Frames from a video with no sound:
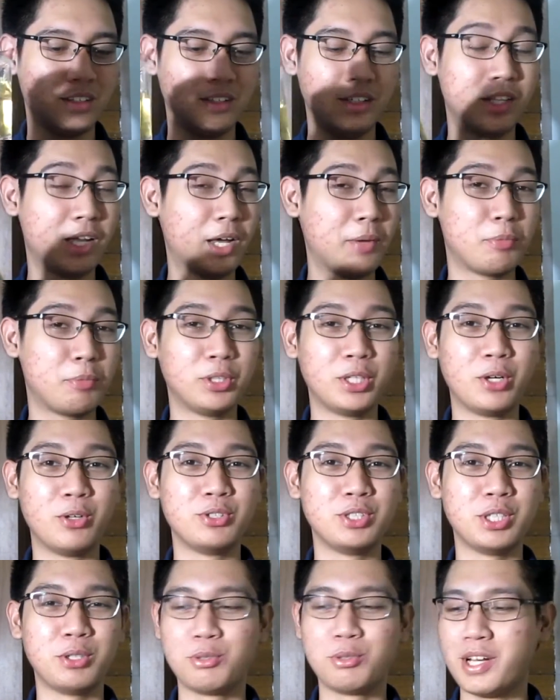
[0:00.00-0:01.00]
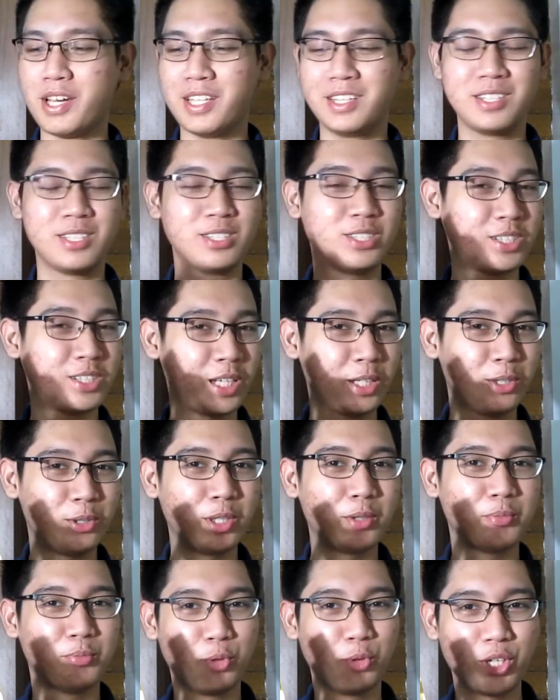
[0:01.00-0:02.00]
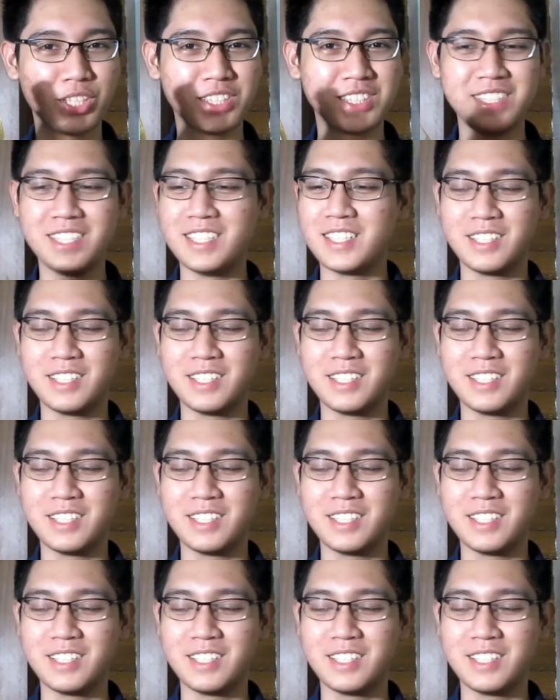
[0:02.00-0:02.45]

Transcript: Did I pronounce it right? Cedrat Boise.